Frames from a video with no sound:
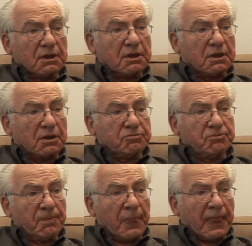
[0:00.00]
um,
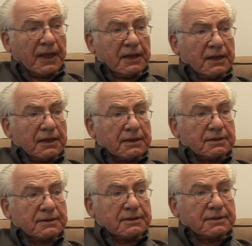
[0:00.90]

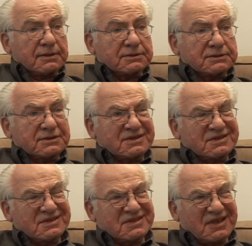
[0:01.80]
there's
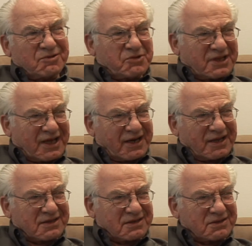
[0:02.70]
some of that
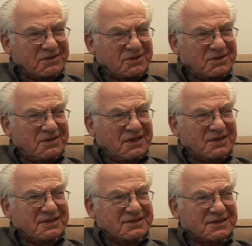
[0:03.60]
at the
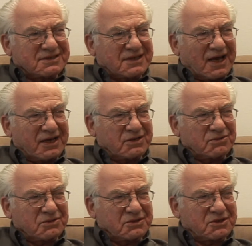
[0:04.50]
at the
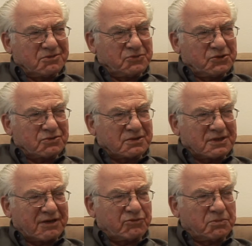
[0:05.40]
societal and communal
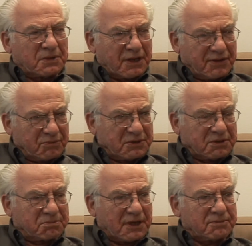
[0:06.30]
level, but I think we
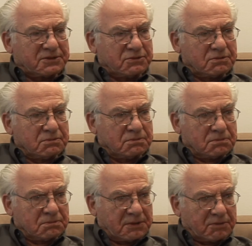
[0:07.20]
could probably do
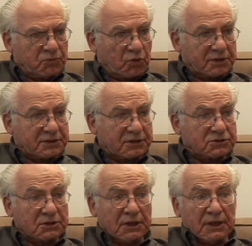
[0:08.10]
pay more
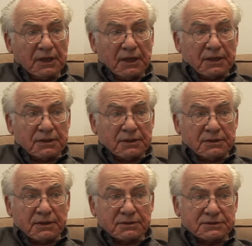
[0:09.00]
attention.
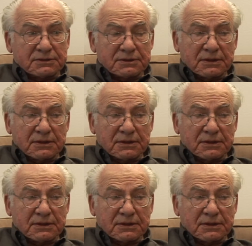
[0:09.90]
There's